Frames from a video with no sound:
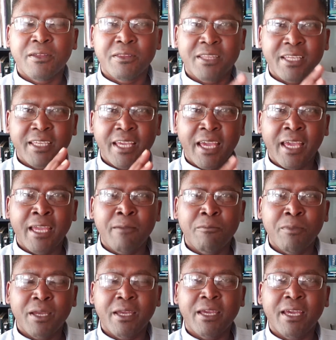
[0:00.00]
the
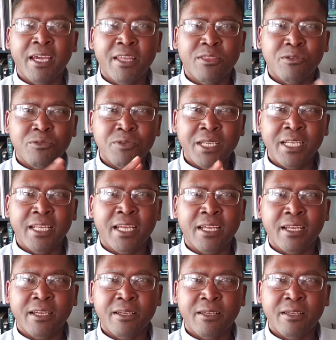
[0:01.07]
game, and the reading.